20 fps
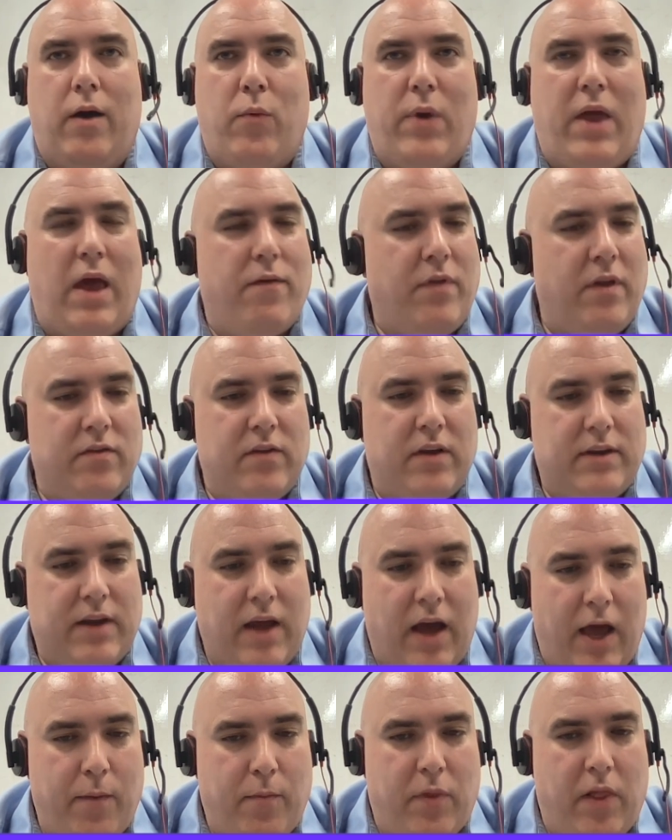We have things like
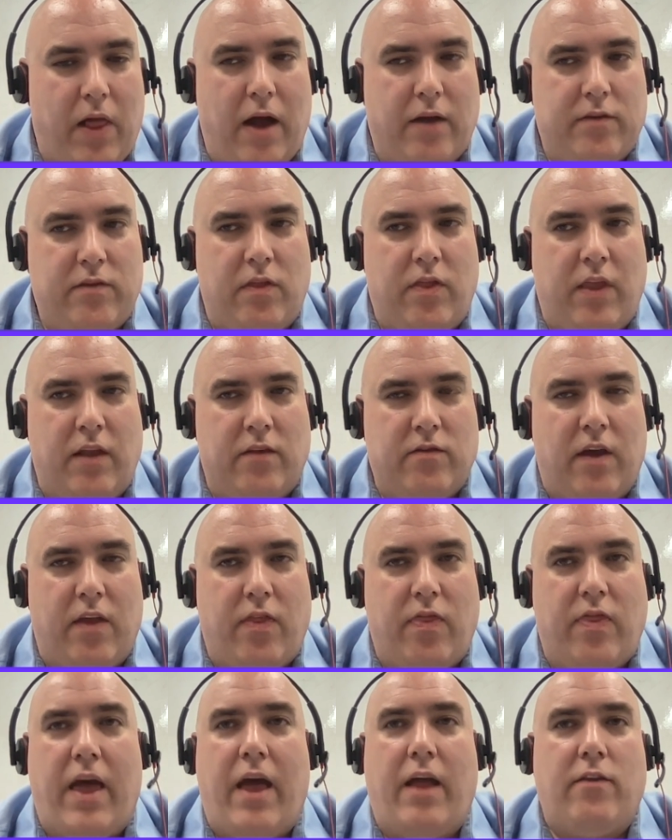time clocks and things
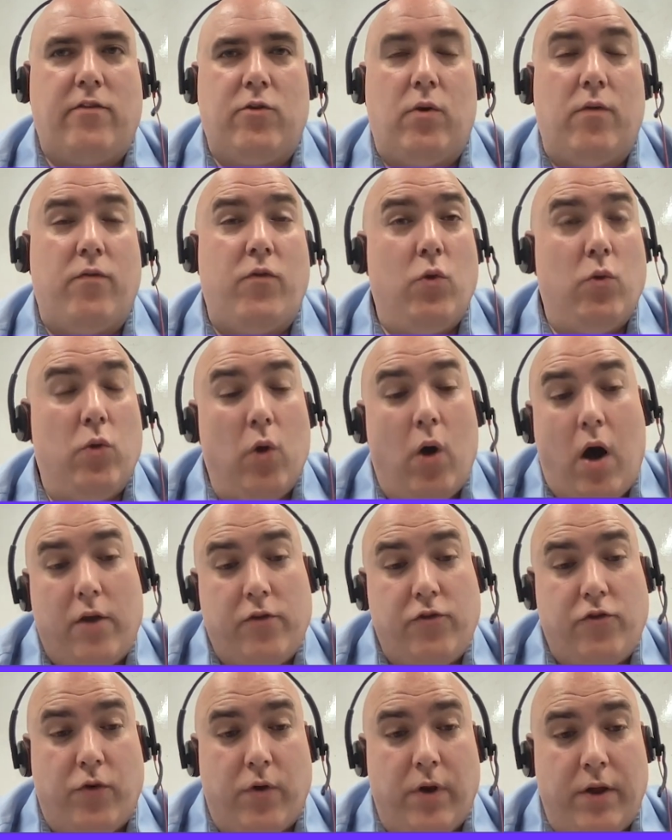like that. So if you
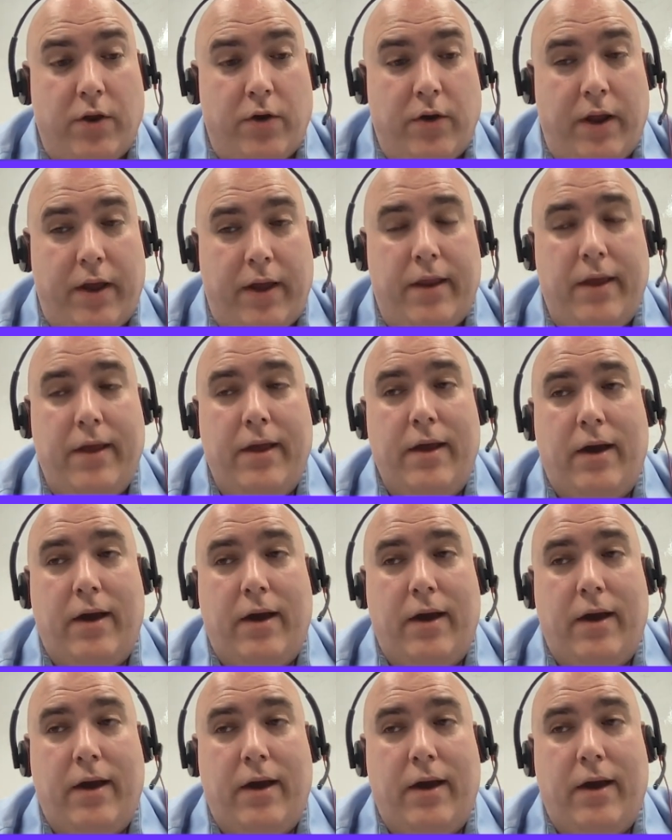lost your internet